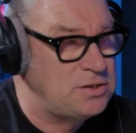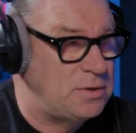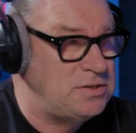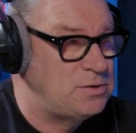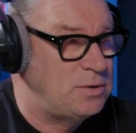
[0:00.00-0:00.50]
and
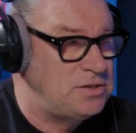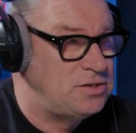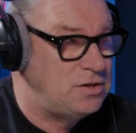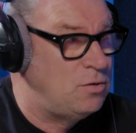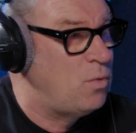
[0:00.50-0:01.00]

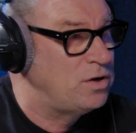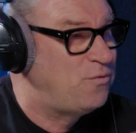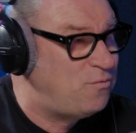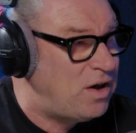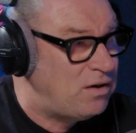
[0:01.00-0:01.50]
2022. One
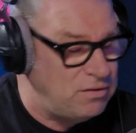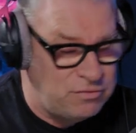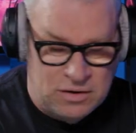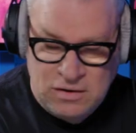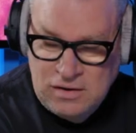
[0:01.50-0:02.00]
of
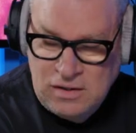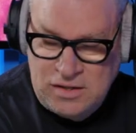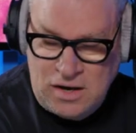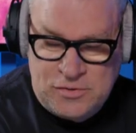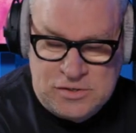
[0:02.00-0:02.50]
five.
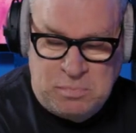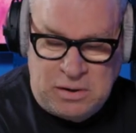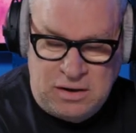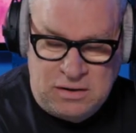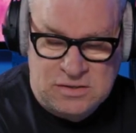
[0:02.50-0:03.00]
The others
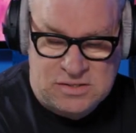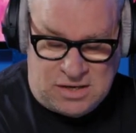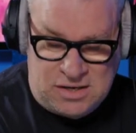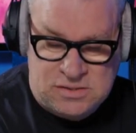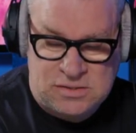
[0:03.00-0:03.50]
being
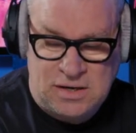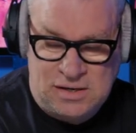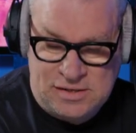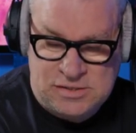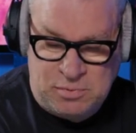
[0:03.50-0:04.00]
Sis,
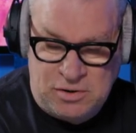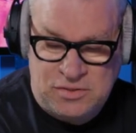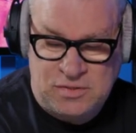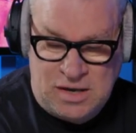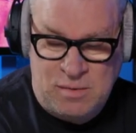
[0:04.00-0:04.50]

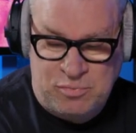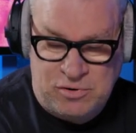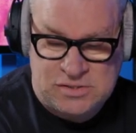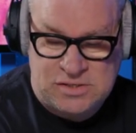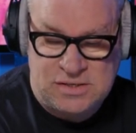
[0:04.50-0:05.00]
Elizabeth, the
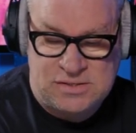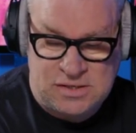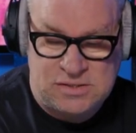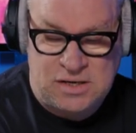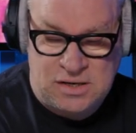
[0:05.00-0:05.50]
Empress, and
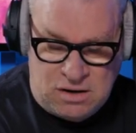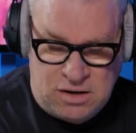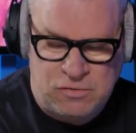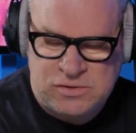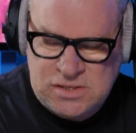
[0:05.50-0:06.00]
Sisi and
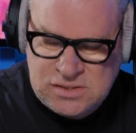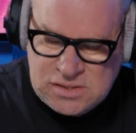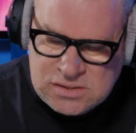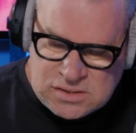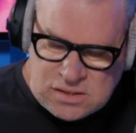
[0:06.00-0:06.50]
I. Or is it
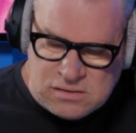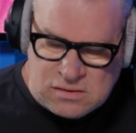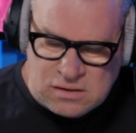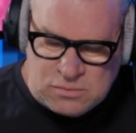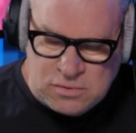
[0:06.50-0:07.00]
Sissy,
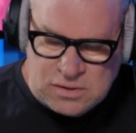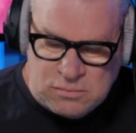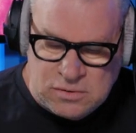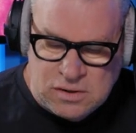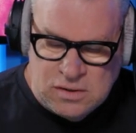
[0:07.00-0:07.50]
the other one,
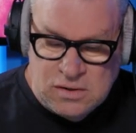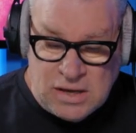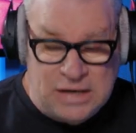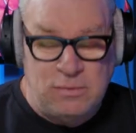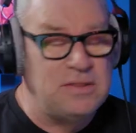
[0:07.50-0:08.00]
that one?
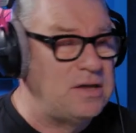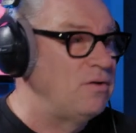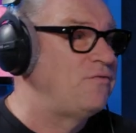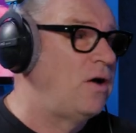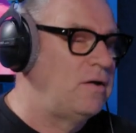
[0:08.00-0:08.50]
Anyway, there
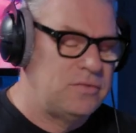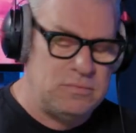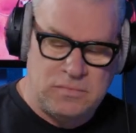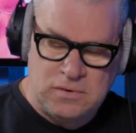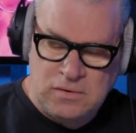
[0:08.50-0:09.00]
are five of them.